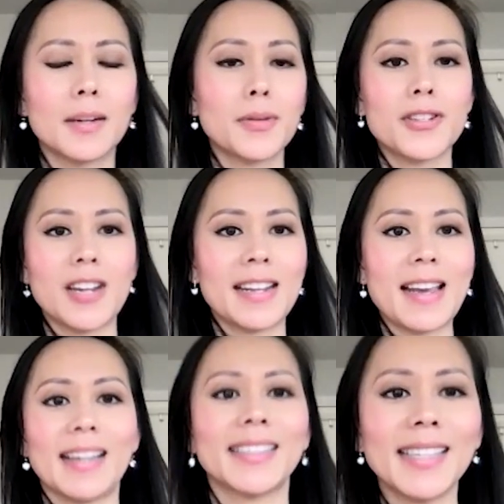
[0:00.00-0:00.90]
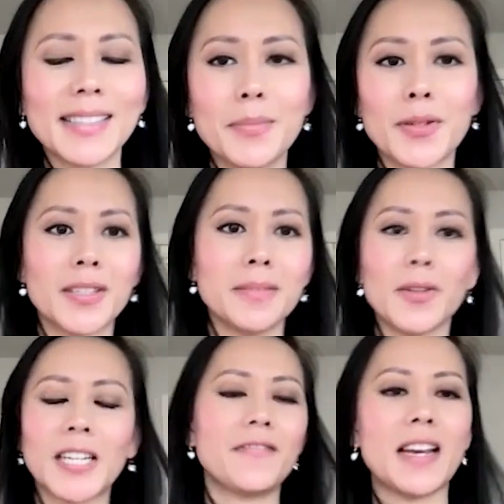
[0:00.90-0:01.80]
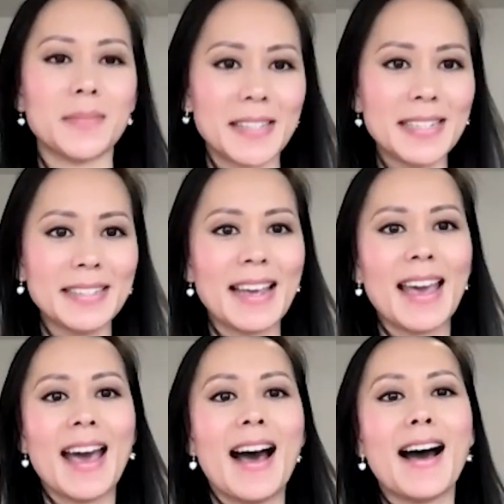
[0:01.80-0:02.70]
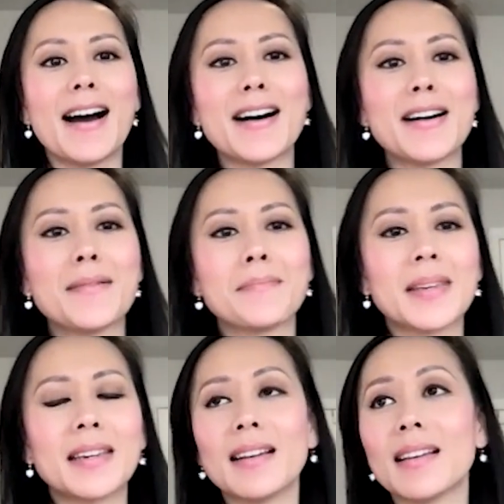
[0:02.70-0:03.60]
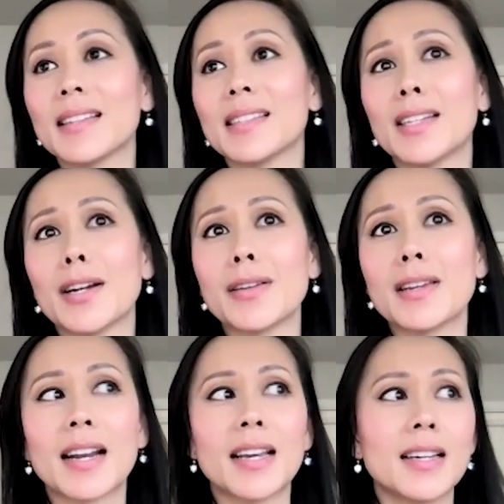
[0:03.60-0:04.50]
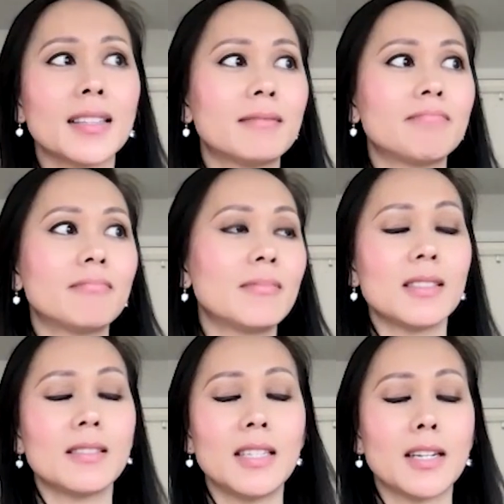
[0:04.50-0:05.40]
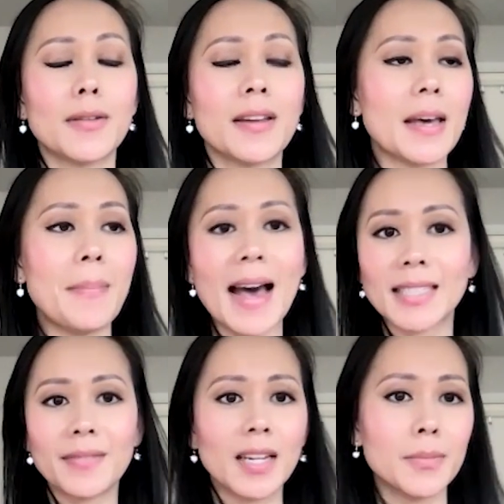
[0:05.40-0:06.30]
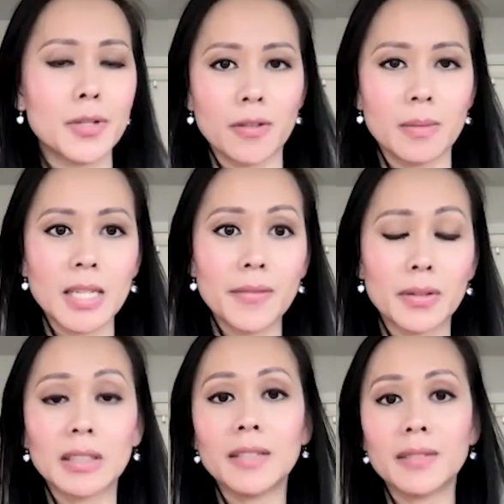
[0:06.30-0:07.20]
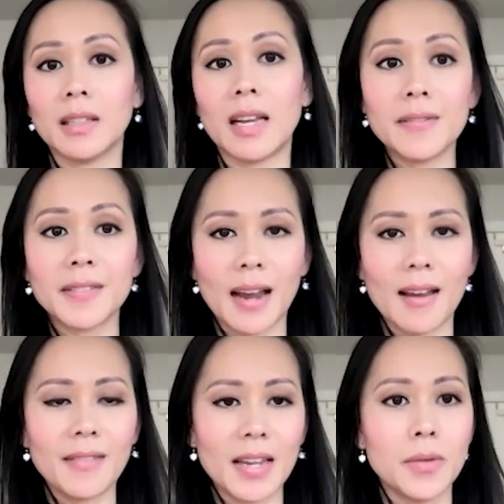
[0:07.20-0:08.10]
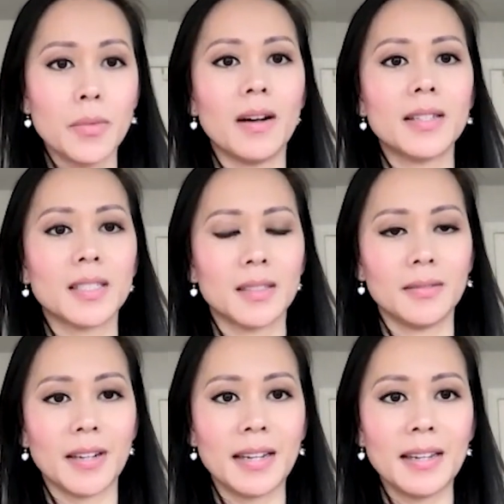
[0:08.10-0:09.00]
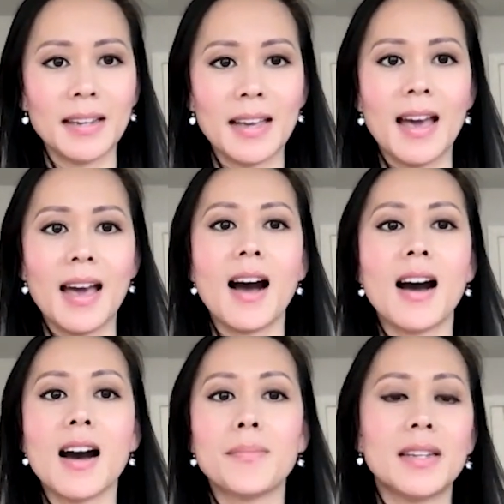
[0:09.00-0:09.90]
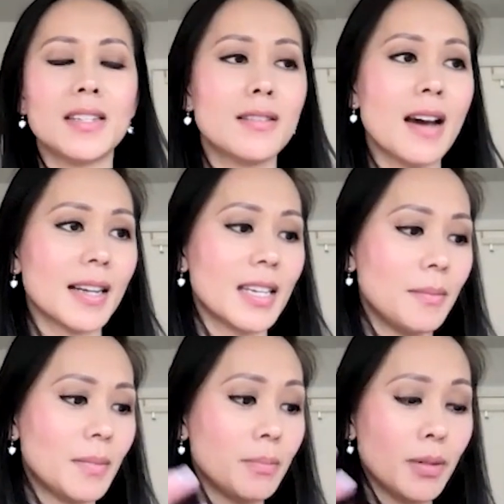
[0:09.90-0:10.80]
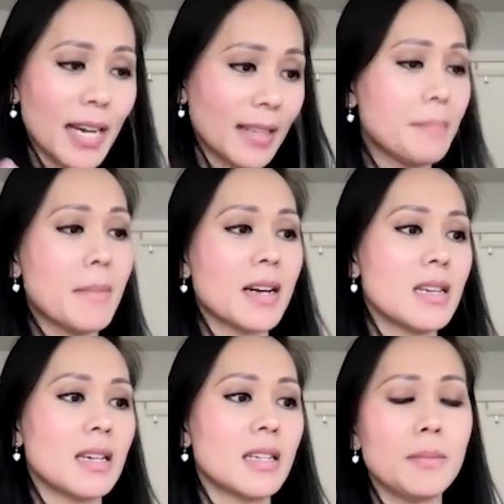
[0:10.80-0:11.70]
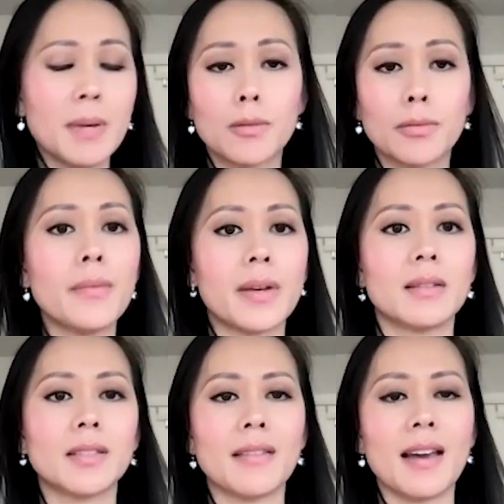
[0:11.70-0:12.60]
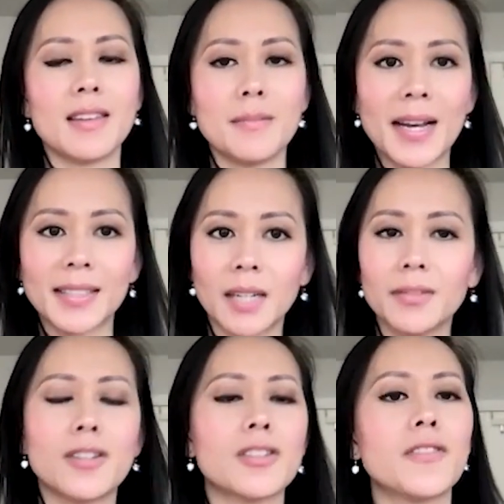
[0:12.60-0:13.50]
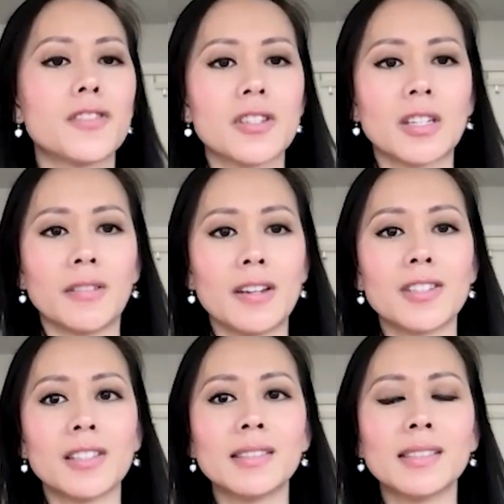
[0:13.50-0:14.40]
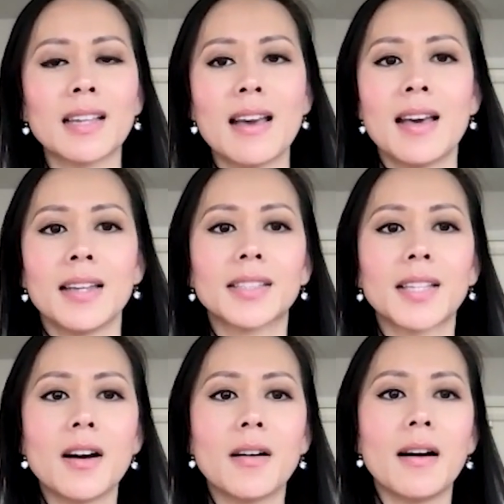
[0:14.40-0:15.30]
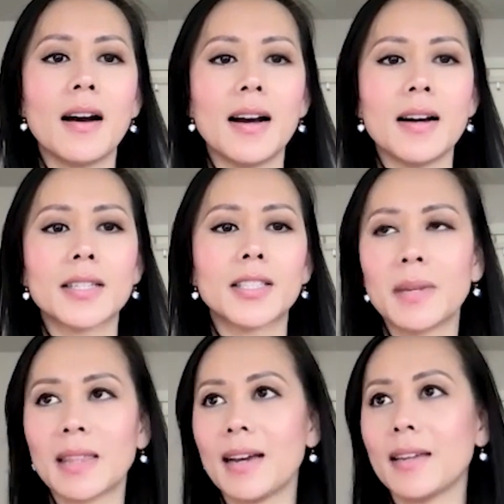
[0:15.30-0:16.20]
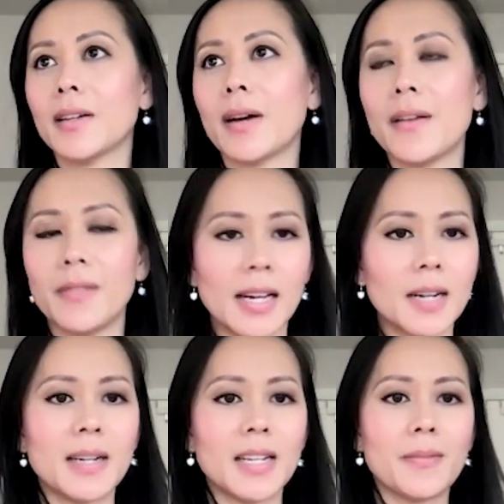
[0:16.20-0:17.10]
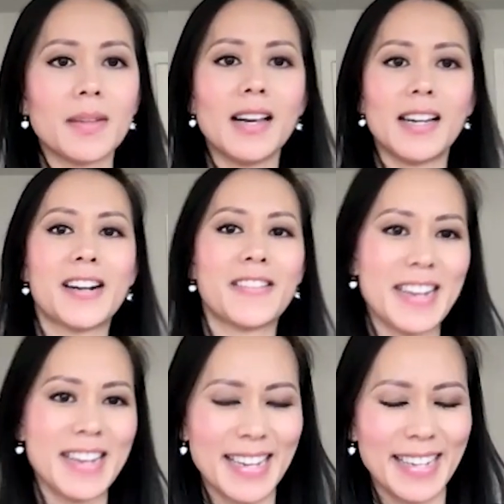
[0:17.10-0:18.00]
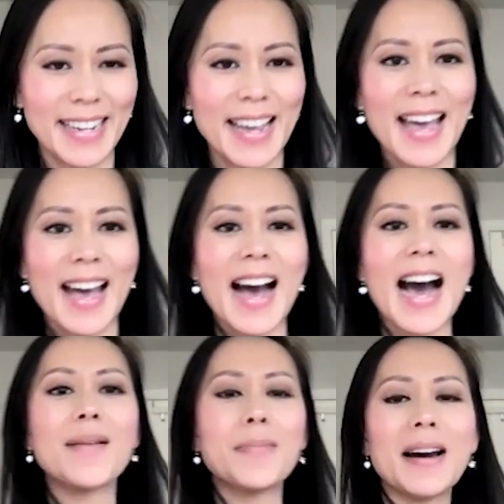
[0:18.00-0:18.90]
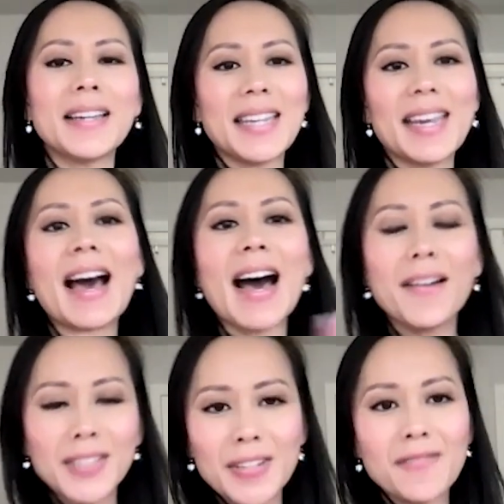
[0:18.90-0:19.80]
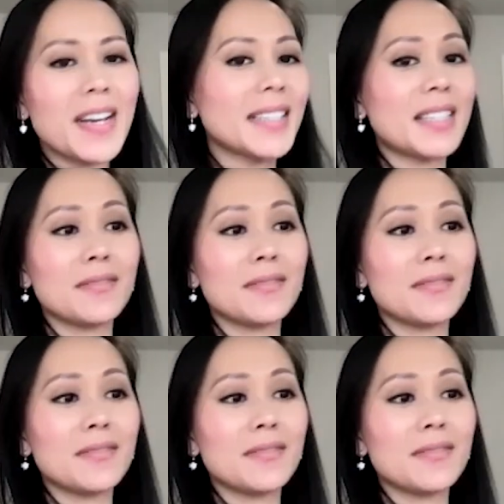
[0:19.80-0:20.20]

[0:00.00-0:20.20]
appreciating assets, more multifamily, because you gotta create that passive income streams if you don't live the lifestyle that you want, right? And you gotta protect that money and keep it growing so that you can pass it off to your future generations. So, assuming that I have a lot of money from the lottery. I would probably take half to invest in